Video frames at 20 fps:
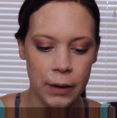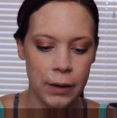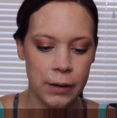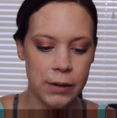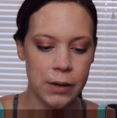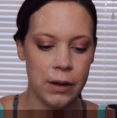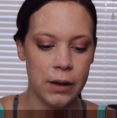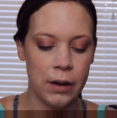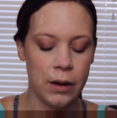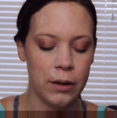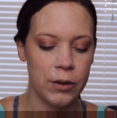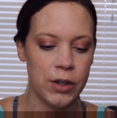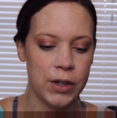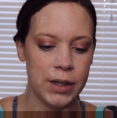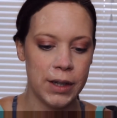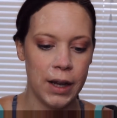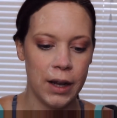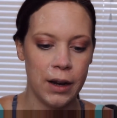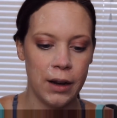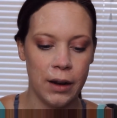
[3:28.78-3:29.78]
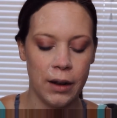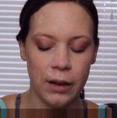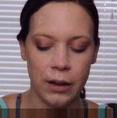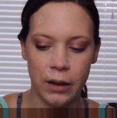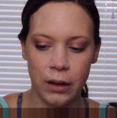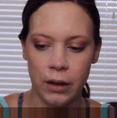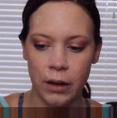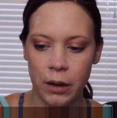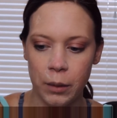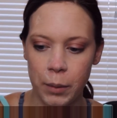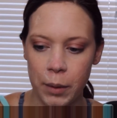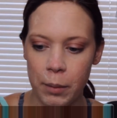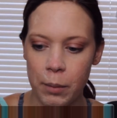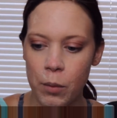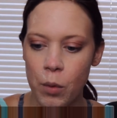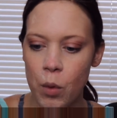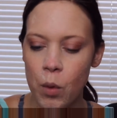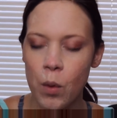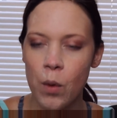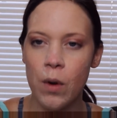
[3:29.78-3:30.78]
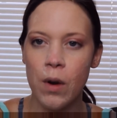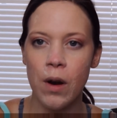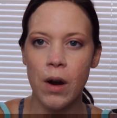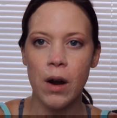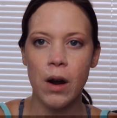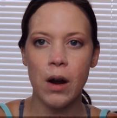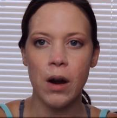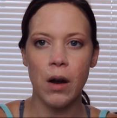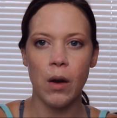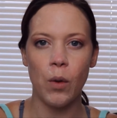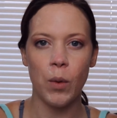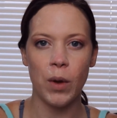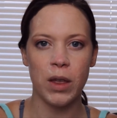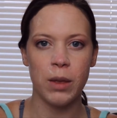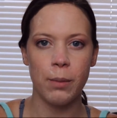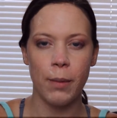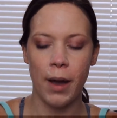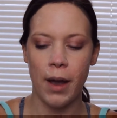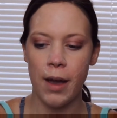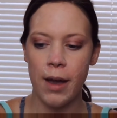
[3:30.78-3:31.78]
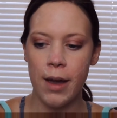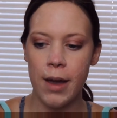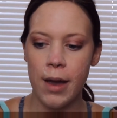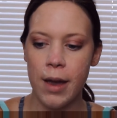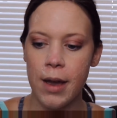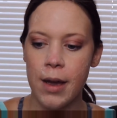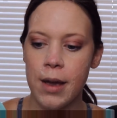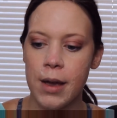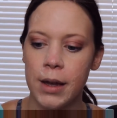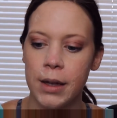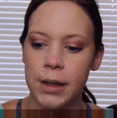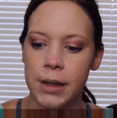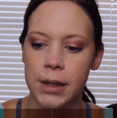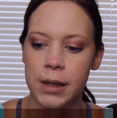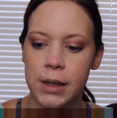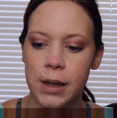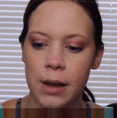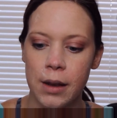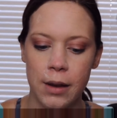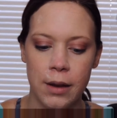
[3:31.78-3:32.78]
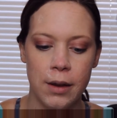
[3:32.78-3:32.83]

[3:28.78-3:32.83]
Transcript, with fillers: So then I'll just get it a little bit more with my hands,